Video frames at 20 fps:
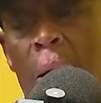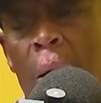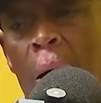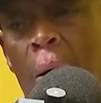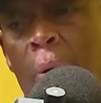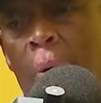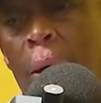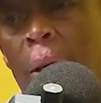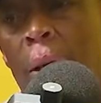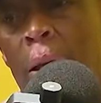
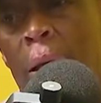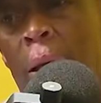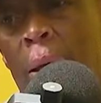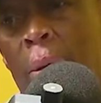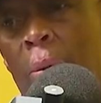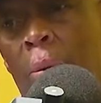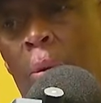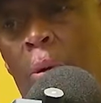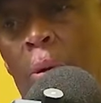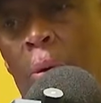went there.
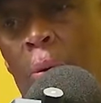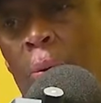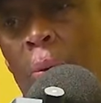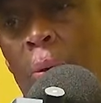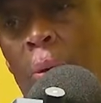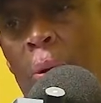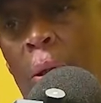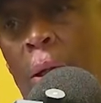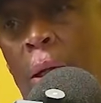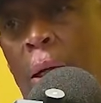Luo
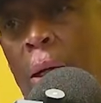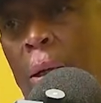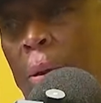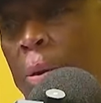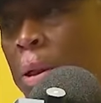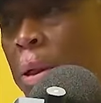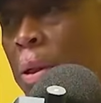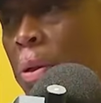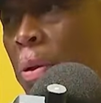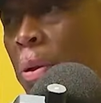
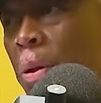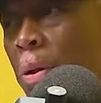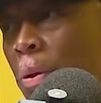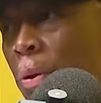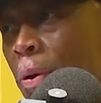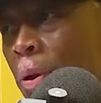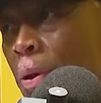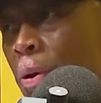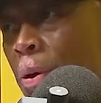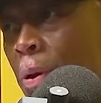Shalali, you know,
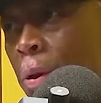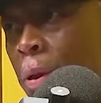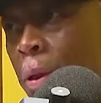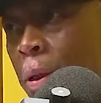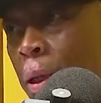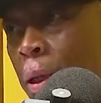they called the